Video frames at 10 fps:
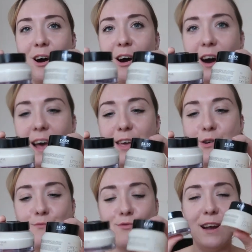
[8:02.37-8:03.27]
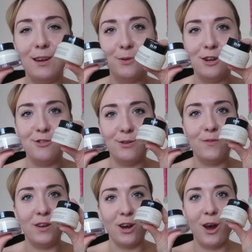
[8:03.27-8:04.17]
I really want to do a
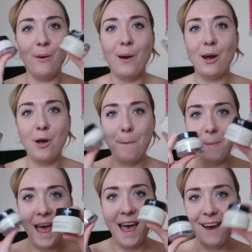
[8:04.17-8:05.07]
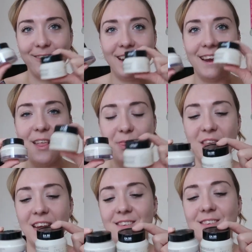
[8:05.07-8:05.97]
video comparing
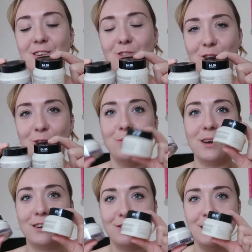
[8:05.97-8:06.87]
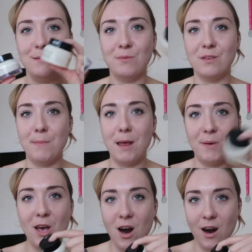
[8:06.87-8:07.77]
these two creams.
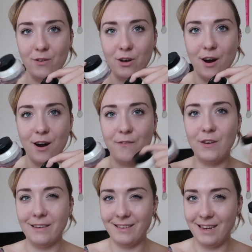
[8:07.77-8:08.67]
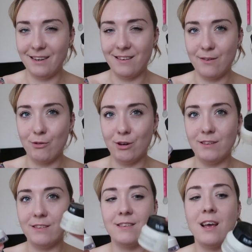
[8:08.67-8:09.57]
Maybe half and half, see a
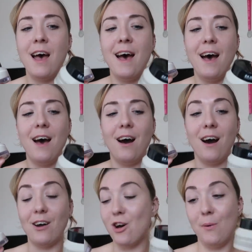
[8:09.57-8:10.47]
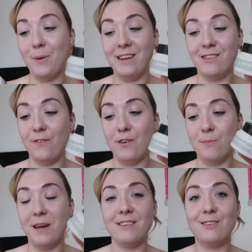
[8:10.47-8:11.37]
difference. I can't wait to
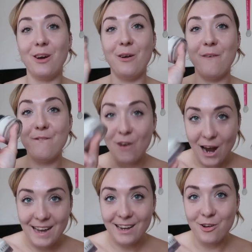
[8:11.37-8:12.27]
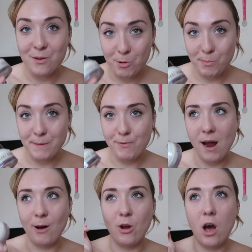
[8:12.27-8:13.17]
film it. So I finally got the Bobbi
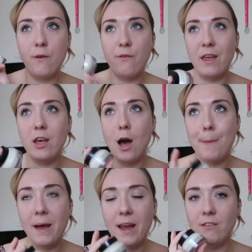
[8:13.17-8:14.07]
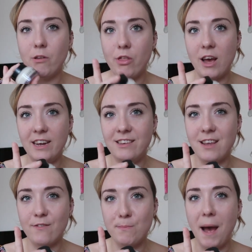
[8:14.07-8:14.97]
Brown. I think I paid
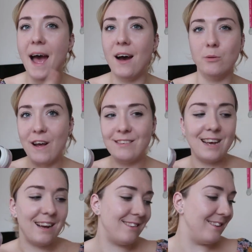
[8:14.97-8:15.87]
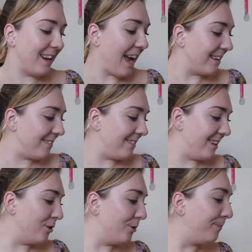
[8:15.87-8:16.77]
£37. Fantastic, had a
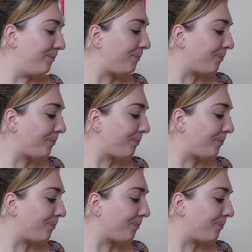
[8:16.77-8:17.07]
deal.